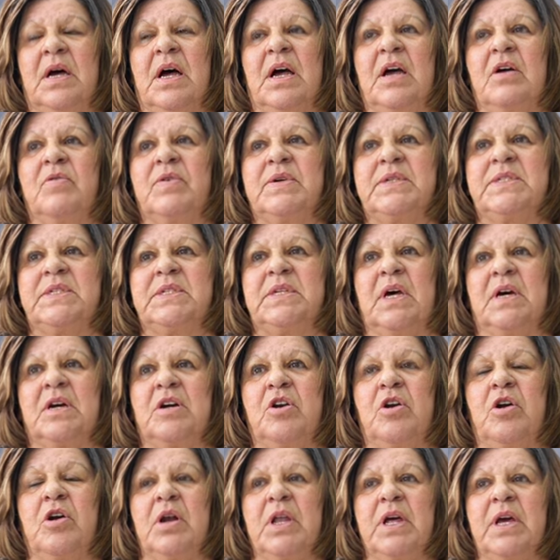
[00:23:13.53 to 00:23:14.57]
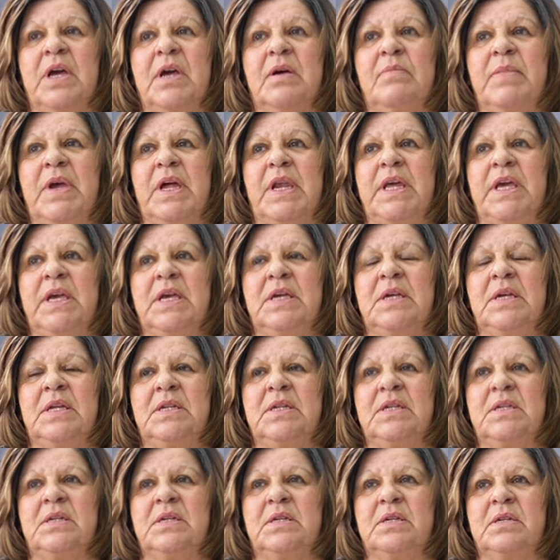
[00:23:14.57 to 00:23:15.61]
I was in the curling committee.
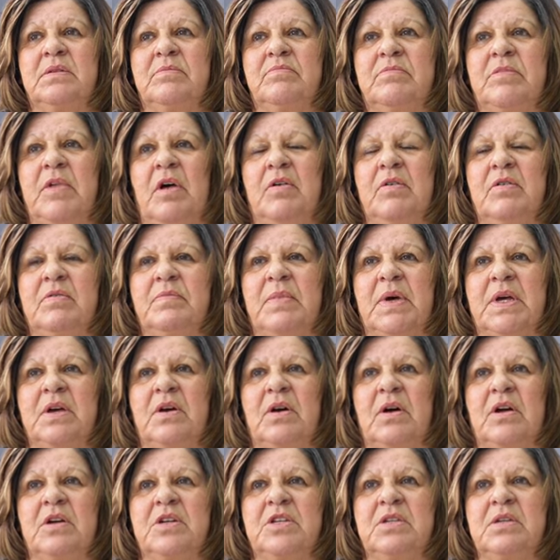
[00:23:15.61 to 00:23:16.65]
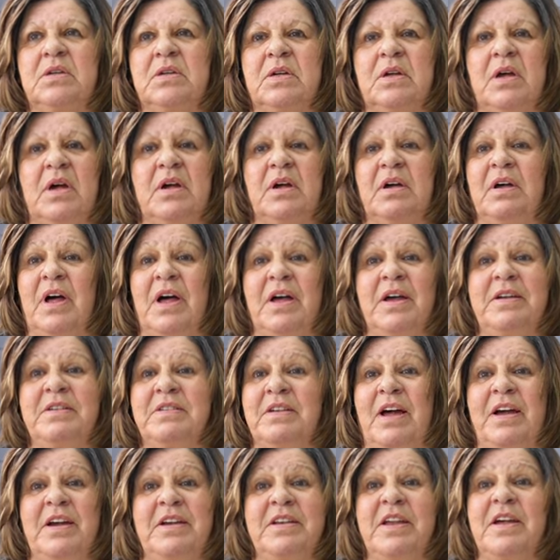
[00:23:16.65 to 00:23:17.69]
Oh my gosh, I,
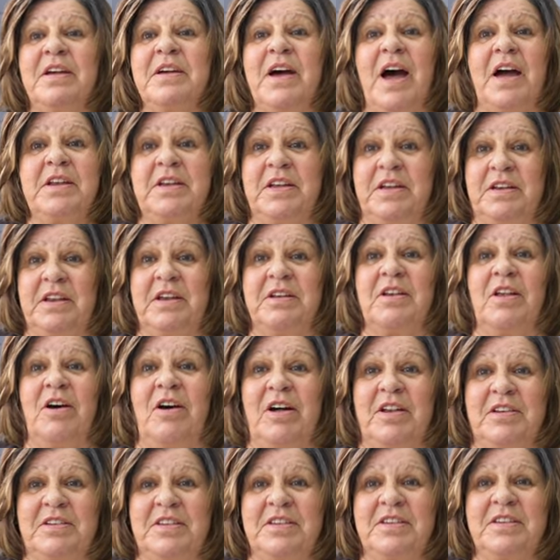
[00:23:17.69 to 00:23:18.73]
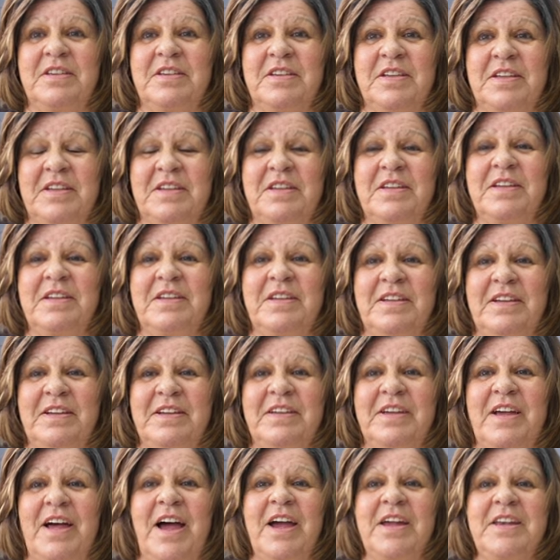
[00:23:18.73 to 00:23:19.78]
I, I did a lot.
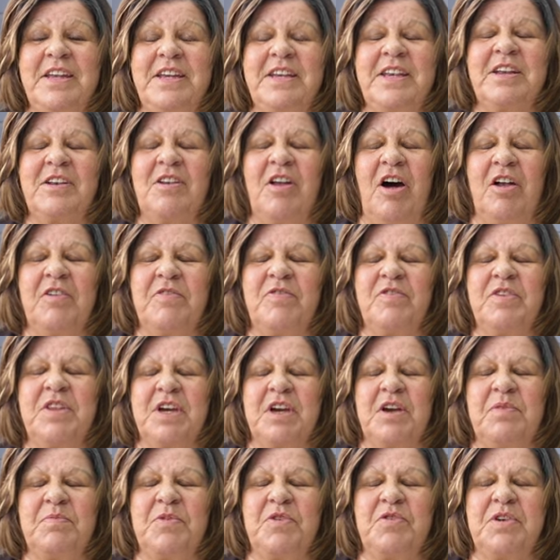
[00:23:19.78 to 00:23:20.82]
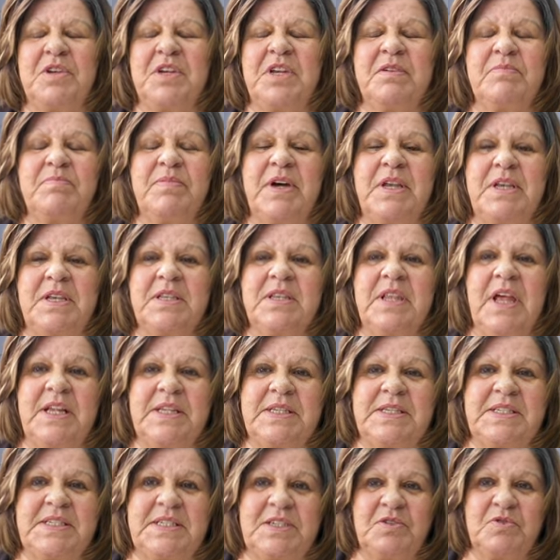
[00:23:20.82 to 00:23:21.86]
I did a lot for the community, but
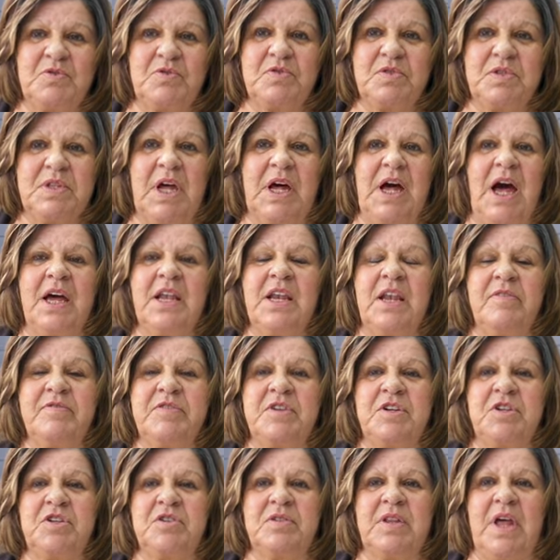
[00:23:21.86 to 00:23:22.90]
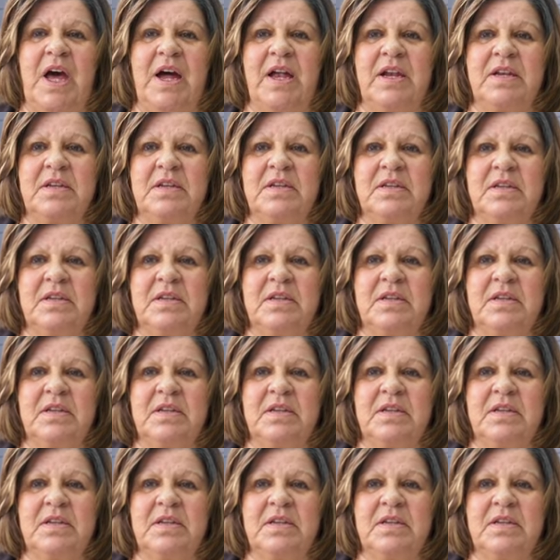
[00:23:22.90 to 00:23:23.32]
that's who I love to do that.